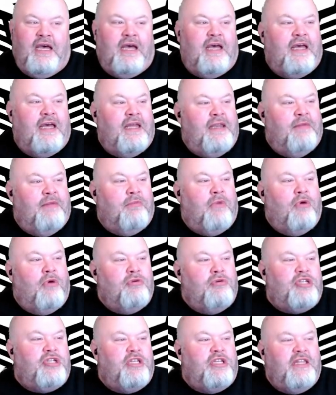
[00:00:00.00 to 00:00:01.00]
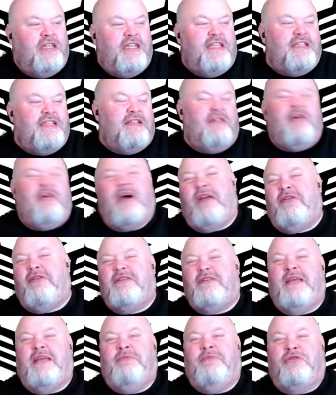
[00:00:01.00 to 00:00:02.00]
an emotionless no i don't want
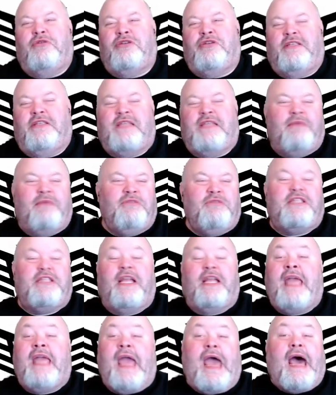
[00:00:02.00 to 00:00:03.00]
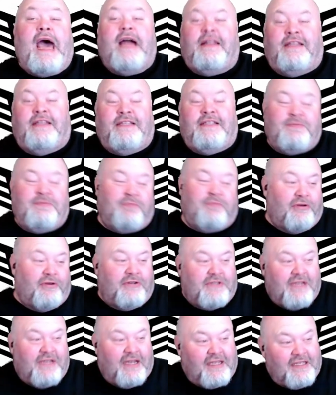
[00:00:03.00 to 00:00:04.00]
to say emotionless i'm just a callous
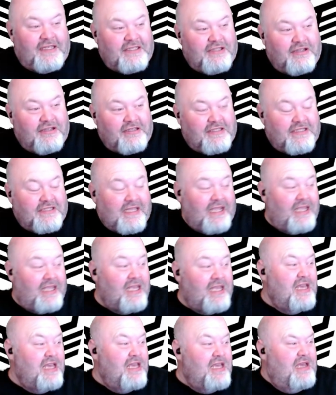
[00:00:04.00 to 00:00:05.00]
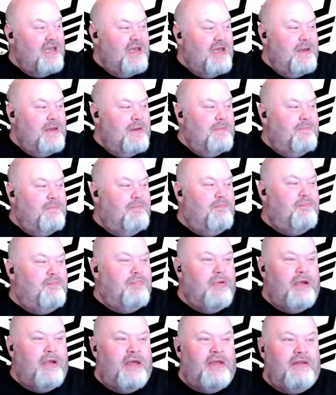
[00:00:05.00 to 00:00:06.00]
person i guess you could say
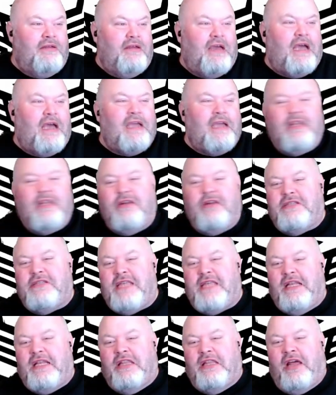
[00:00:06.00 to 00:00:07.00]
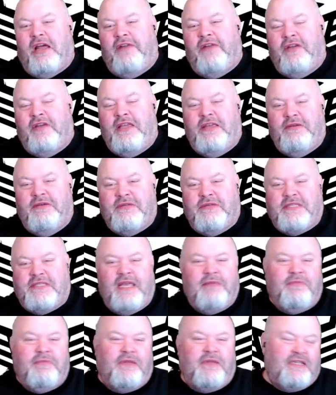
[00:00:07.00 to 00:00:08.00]
but i can understand a lot of what he was
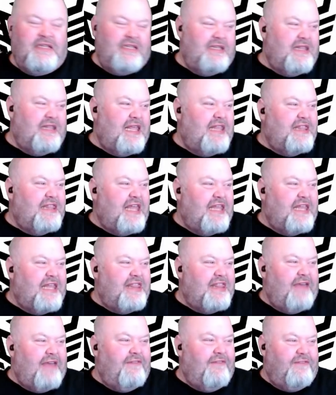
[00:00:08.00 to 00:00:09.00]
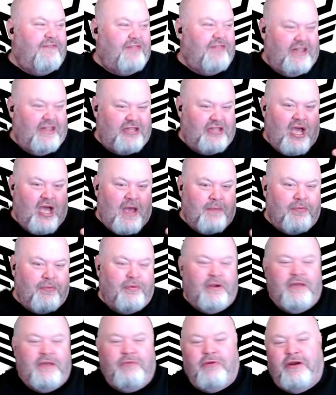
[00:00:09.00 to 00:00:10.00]
saying but that that, that the top
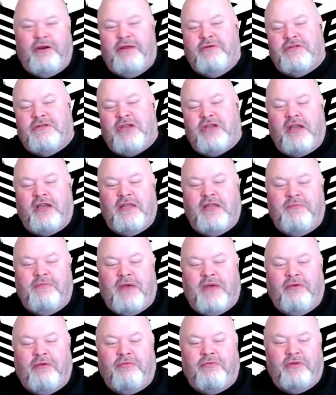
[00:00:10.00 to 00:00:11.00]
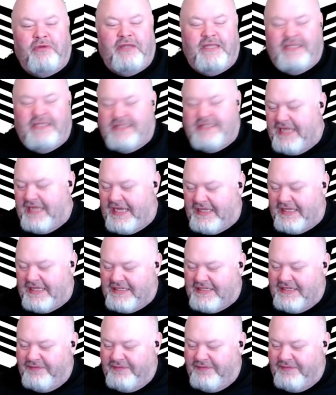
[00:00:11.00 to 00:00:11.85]
one where he was talking about release dates